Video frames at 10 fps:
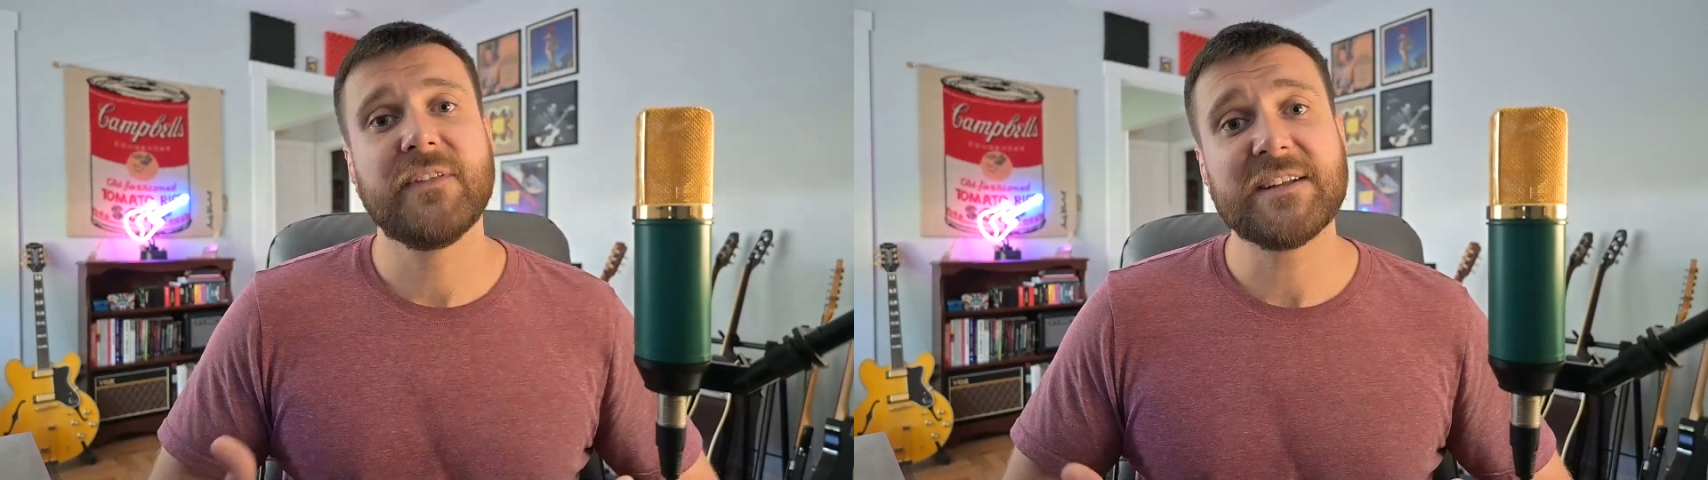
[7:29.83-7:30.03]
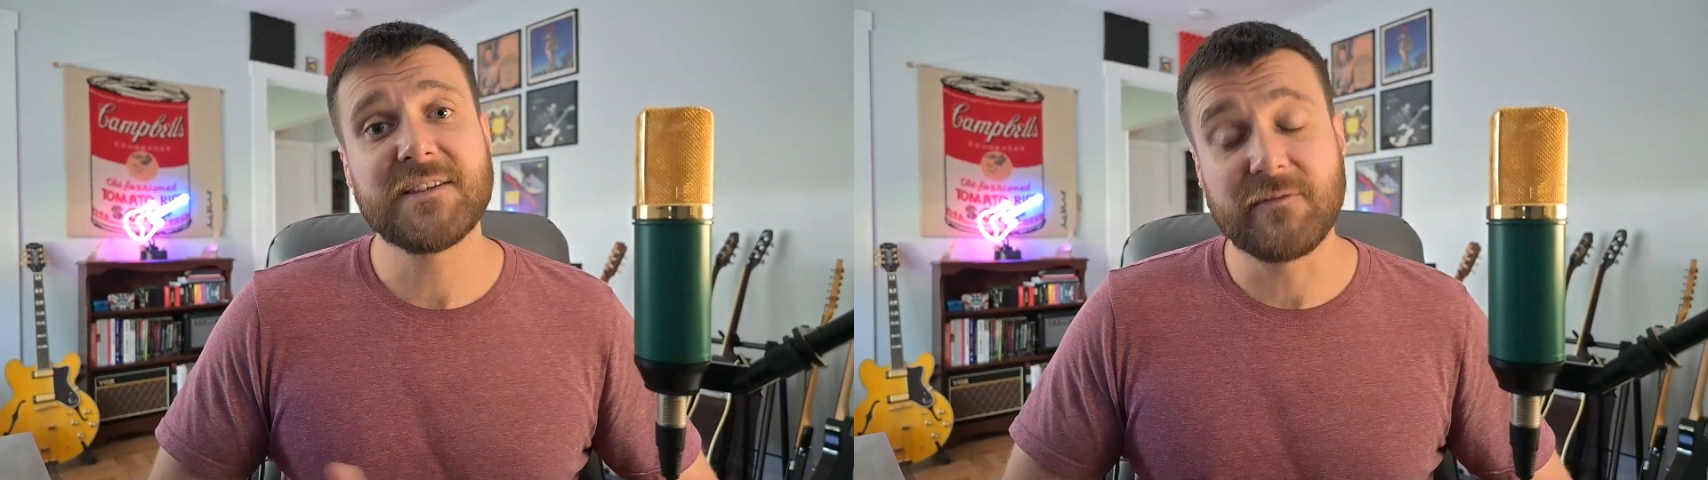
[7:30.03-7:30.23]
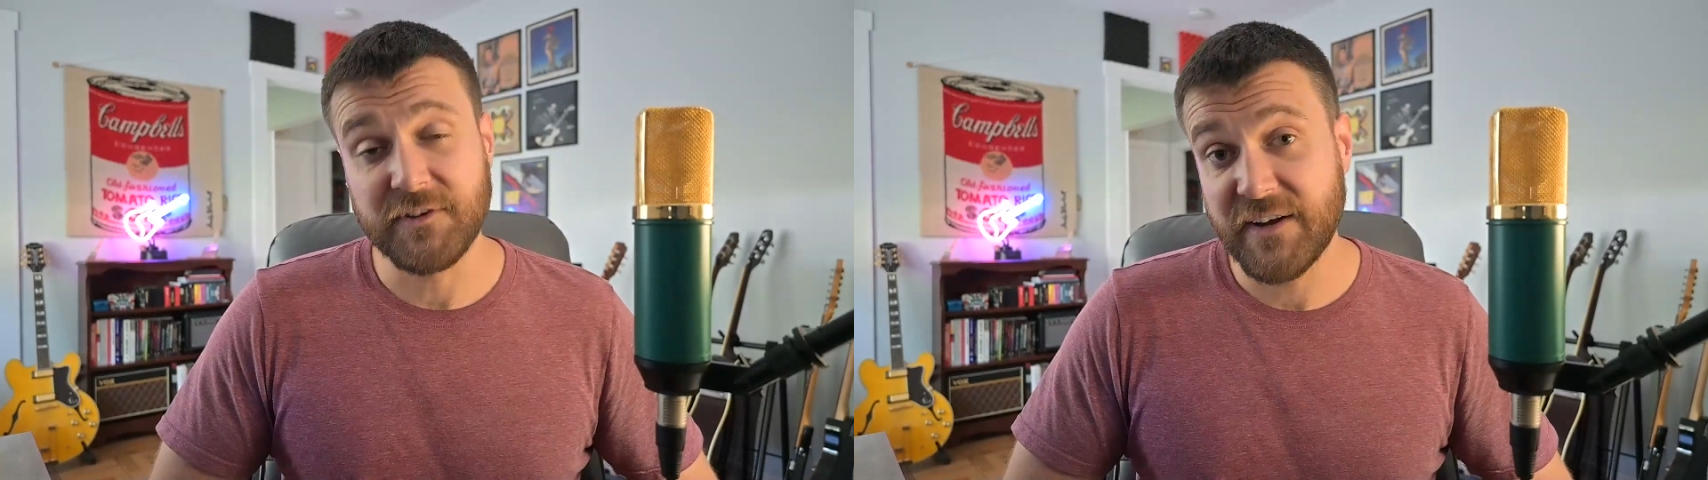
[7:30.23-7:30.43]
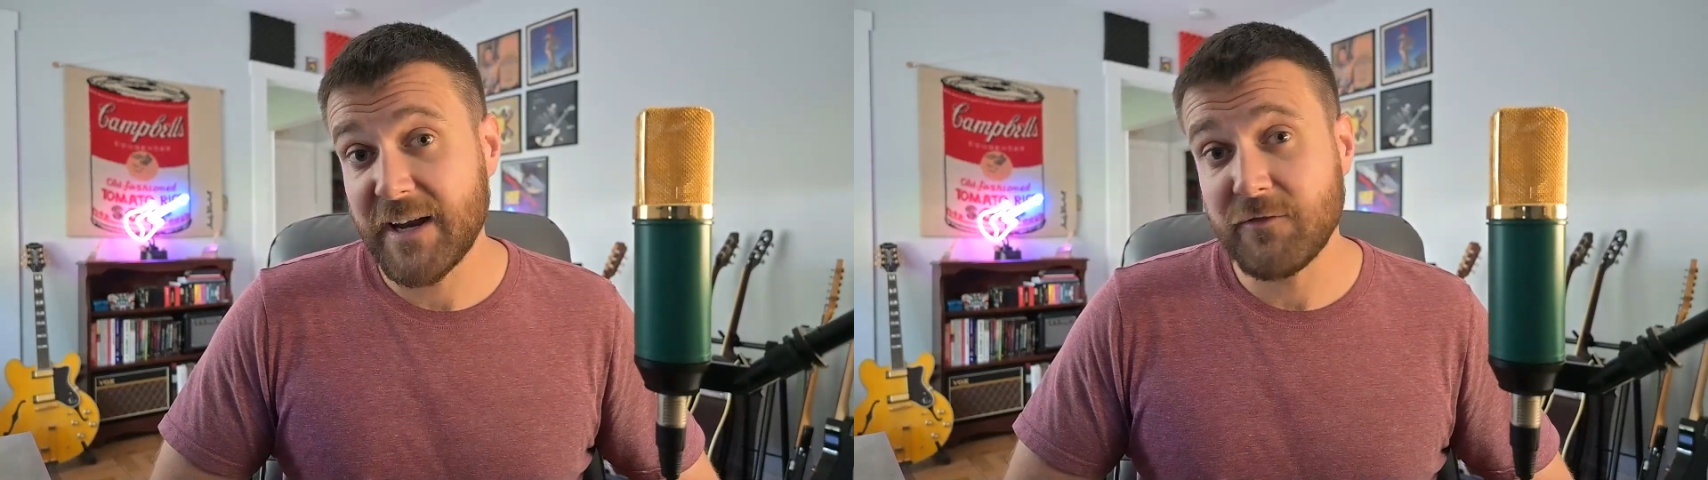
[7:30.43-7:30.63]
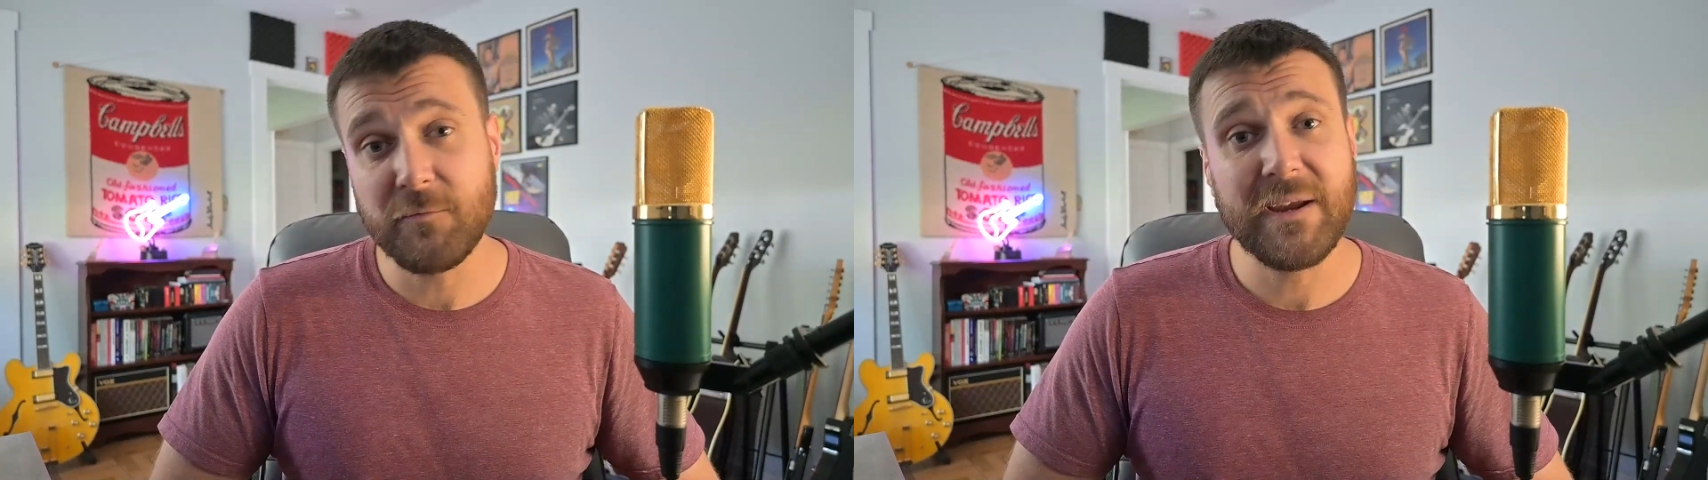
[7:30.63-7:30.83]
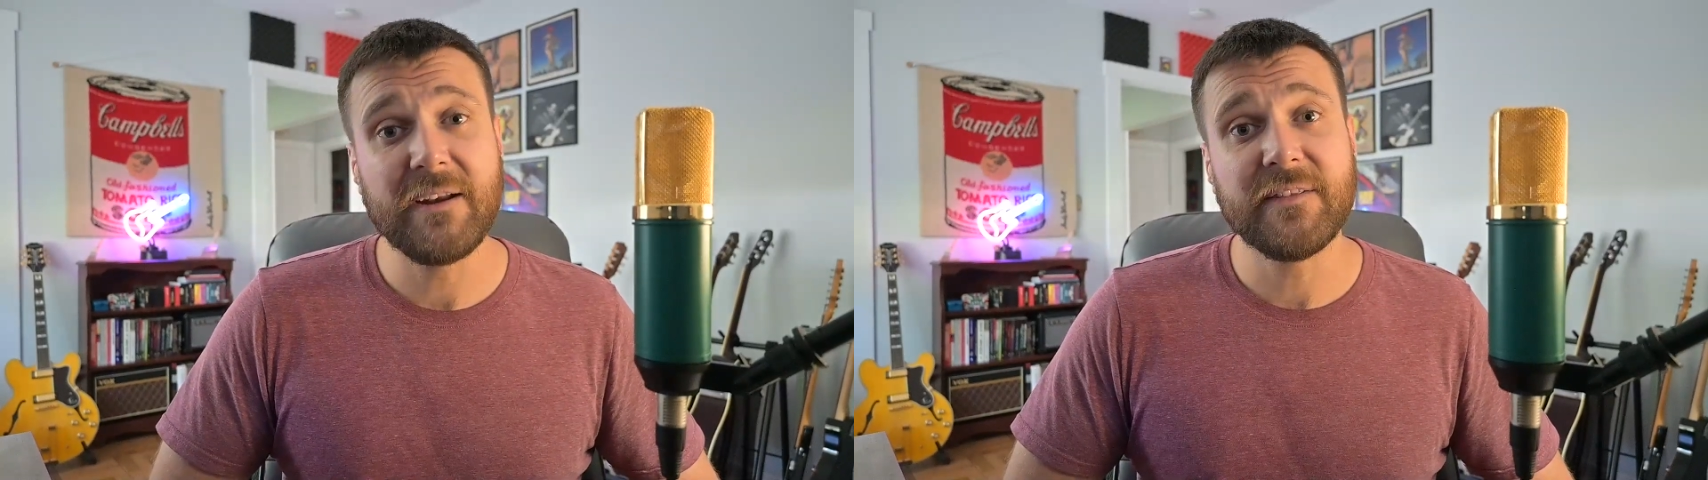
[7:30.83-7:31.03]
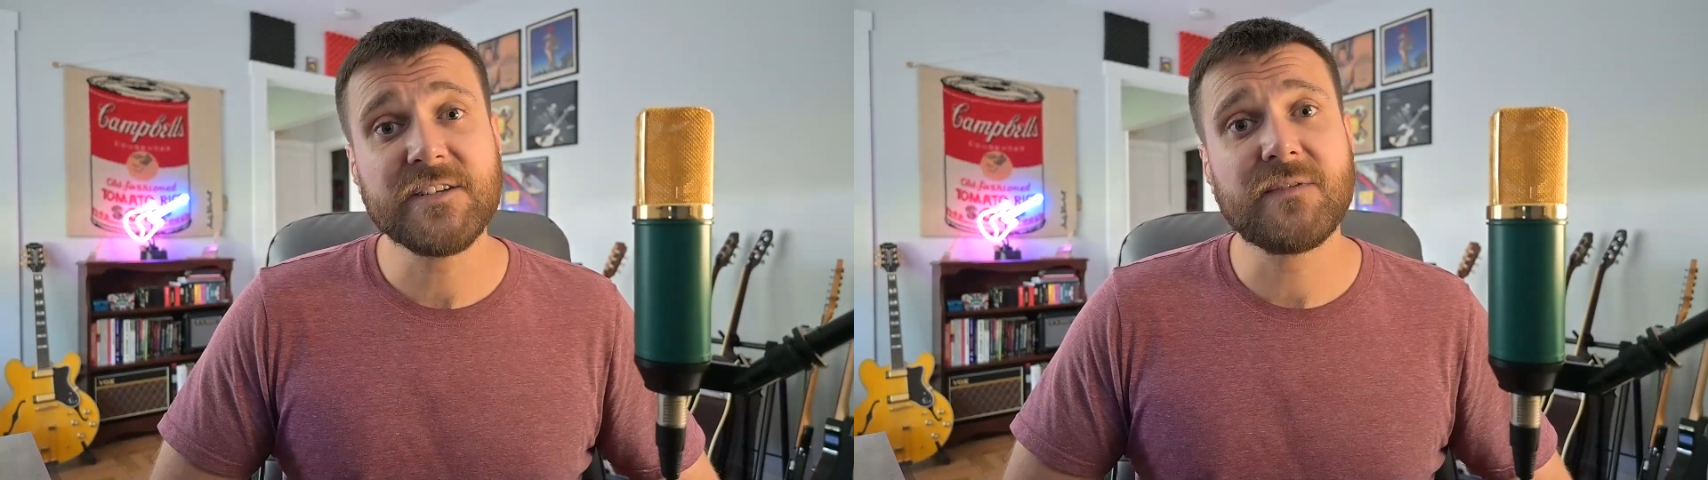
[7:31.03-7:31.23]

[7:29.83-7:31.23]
That's it for today. If you've made it this